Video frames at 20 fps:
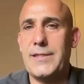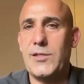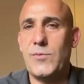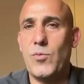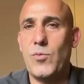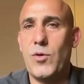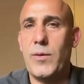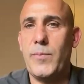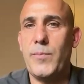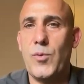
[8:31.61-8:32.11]
It's
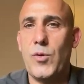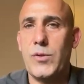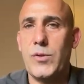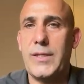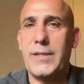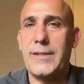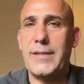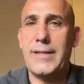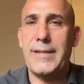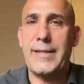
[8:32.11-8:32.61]
more
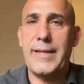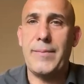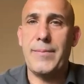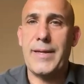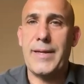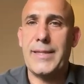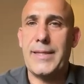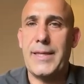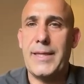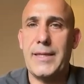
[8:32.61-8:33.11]
important than them
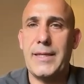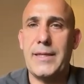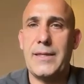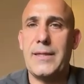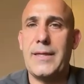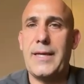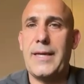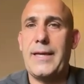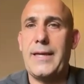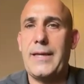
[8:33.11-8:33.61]

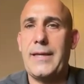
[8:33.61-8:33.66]
getting